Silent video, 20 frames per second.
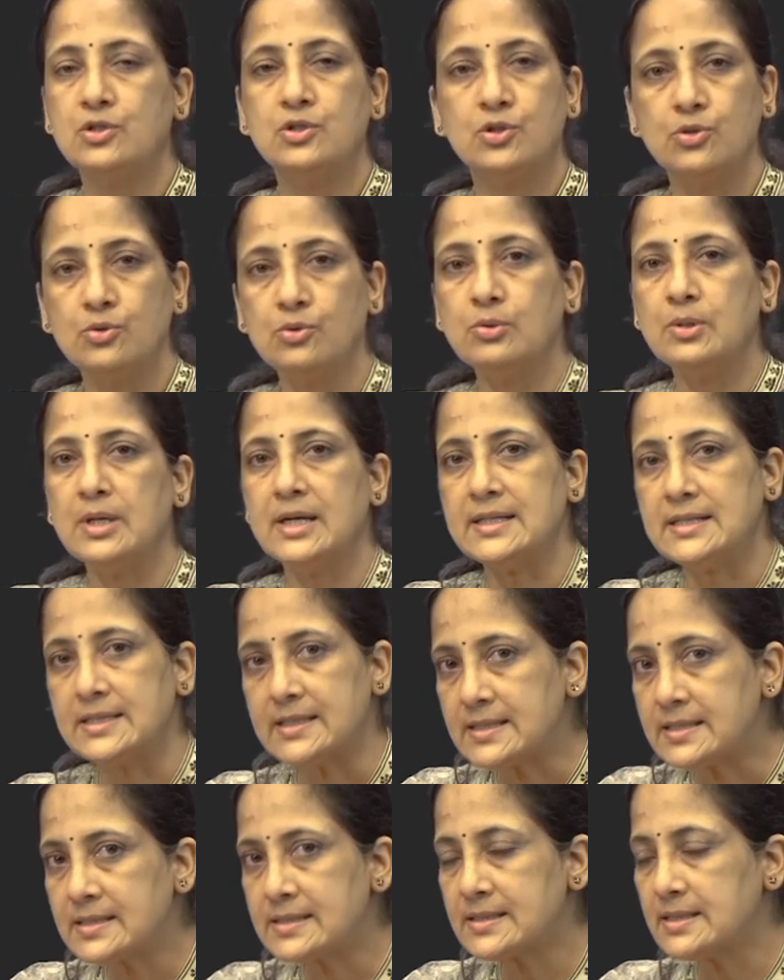to a
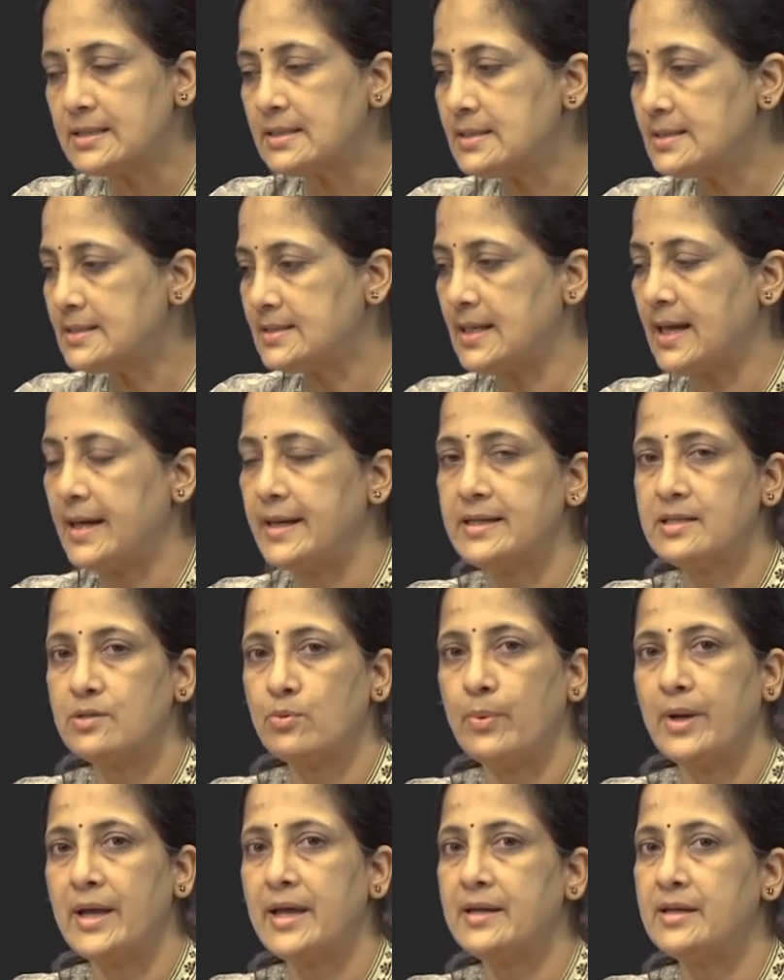distal site
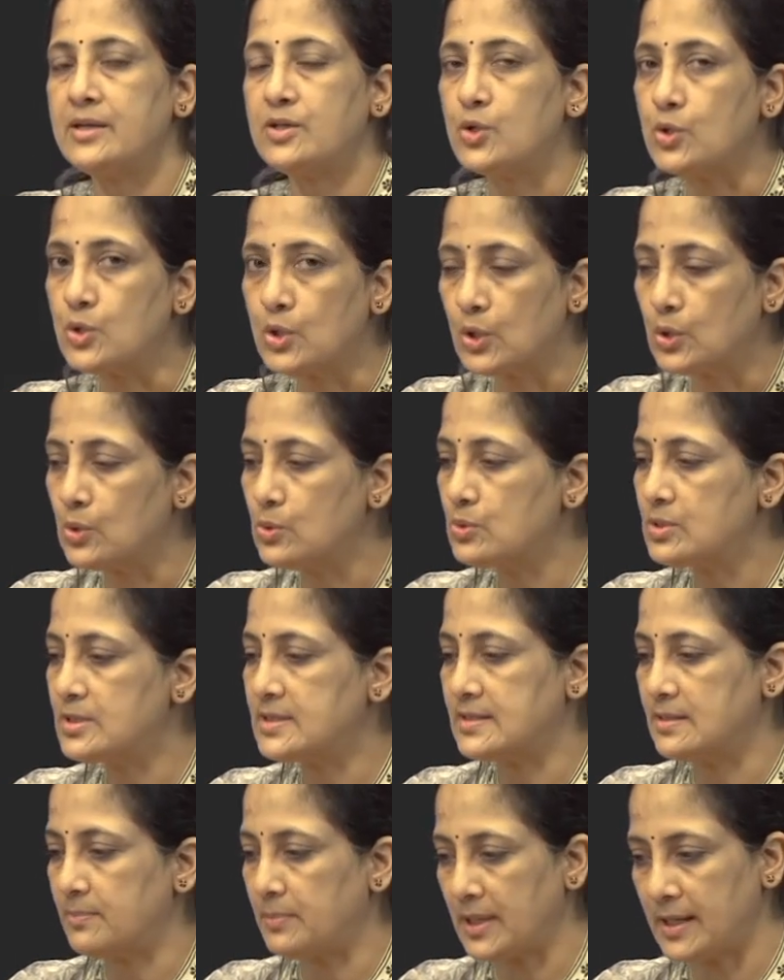where it
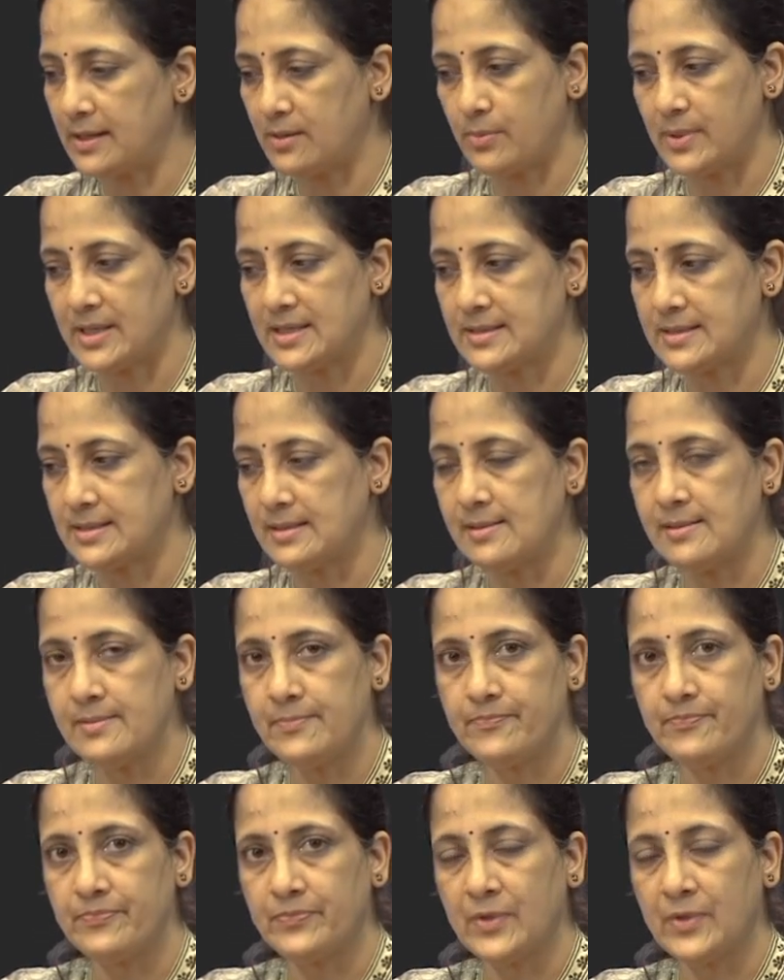occludes the blood vessel.